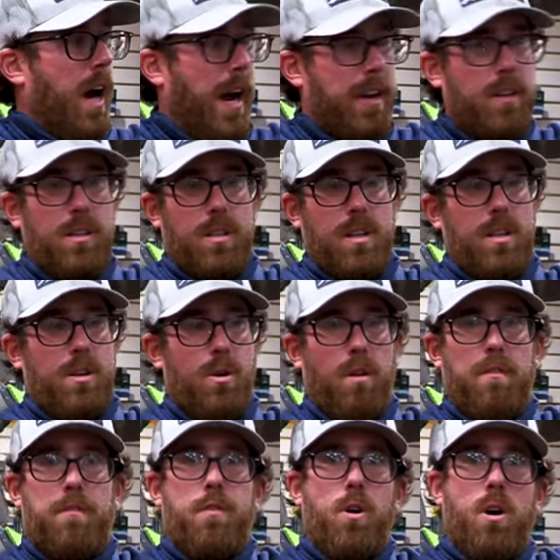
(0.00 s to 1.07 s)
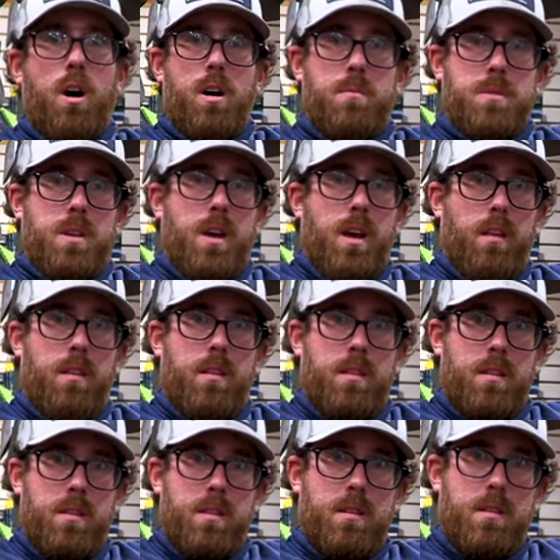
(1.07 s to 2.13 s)
I usually do a full arm's
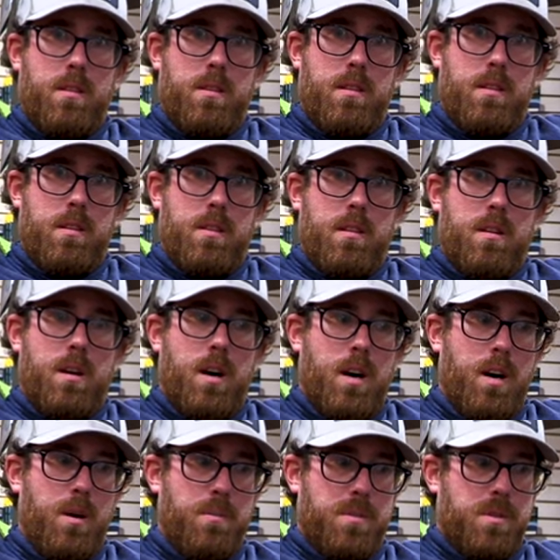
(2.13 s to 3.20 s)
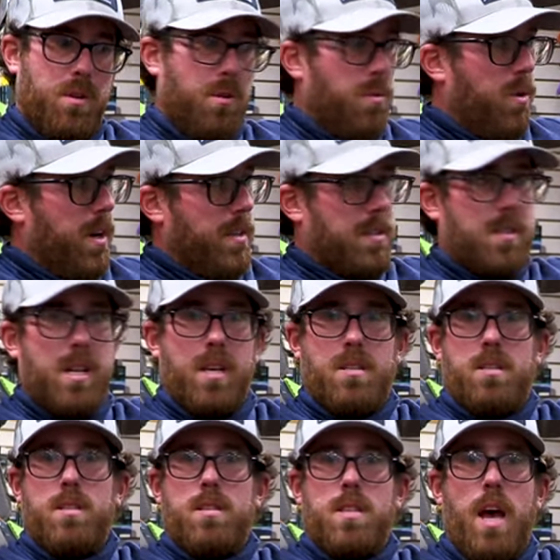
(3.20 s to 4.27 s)
length. So what,
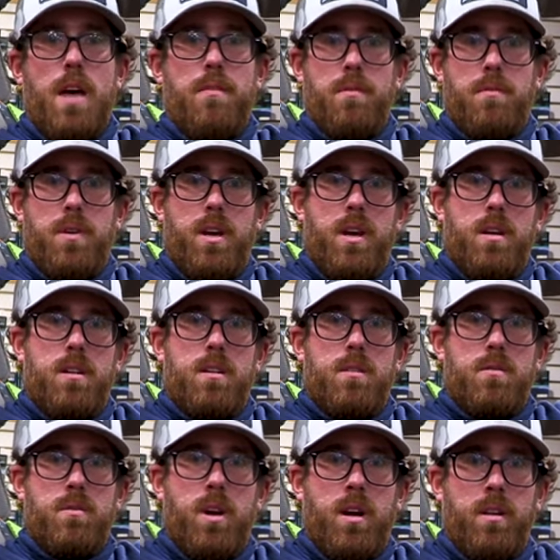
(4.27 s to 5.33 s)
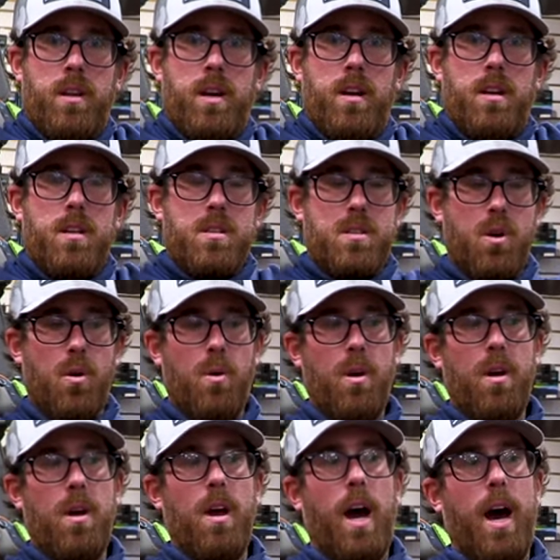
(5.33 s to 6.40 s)
6 to 7 feet around there?
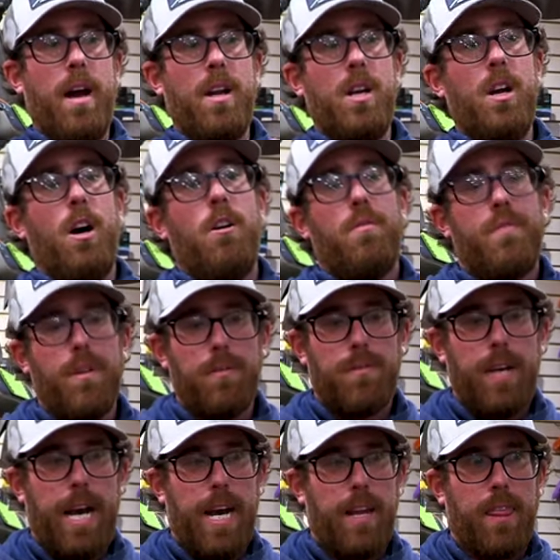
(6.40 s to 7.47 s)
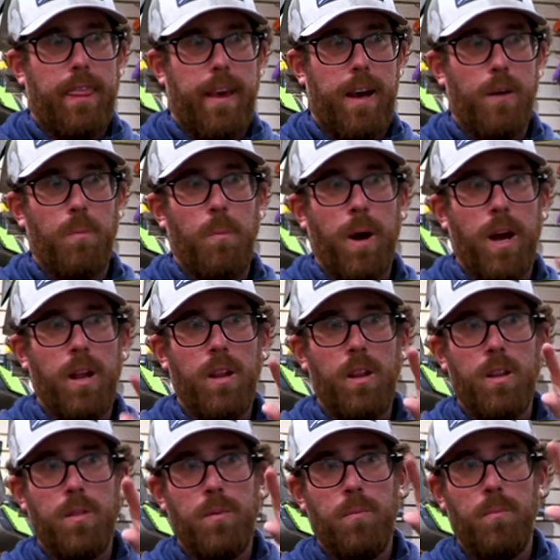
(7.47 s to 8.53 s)
So I know for a fact that my
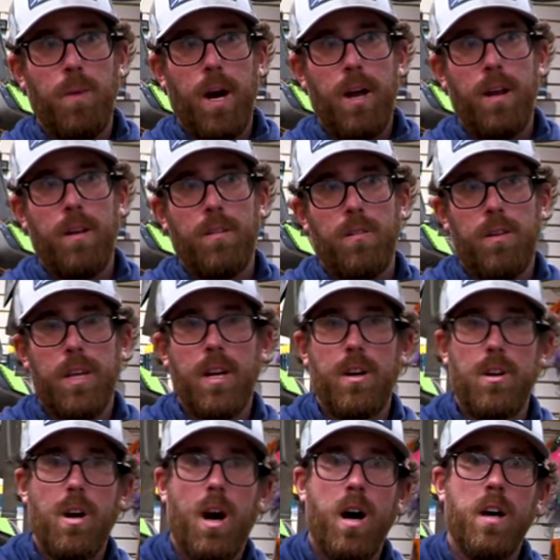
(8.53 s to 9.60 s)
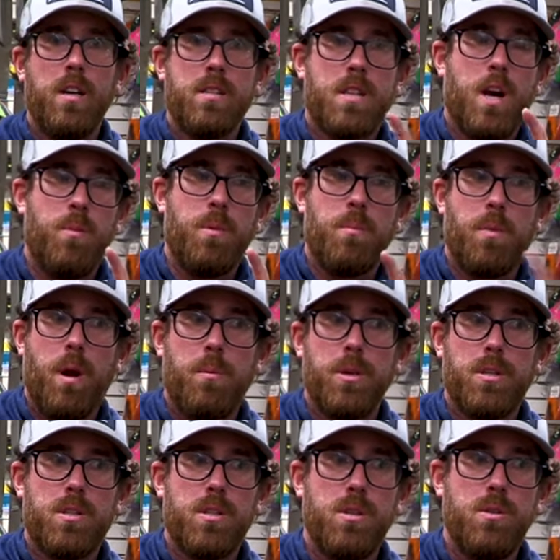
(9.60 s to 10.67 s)
leader knot is coming
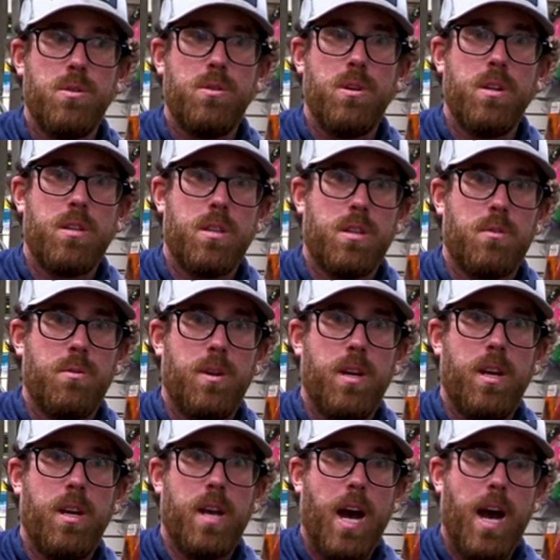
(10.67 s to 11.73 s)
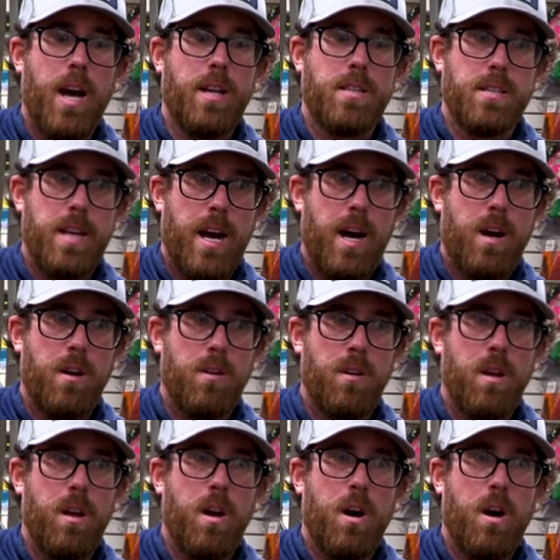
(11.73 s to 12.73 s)
probably 2 to 3 guides down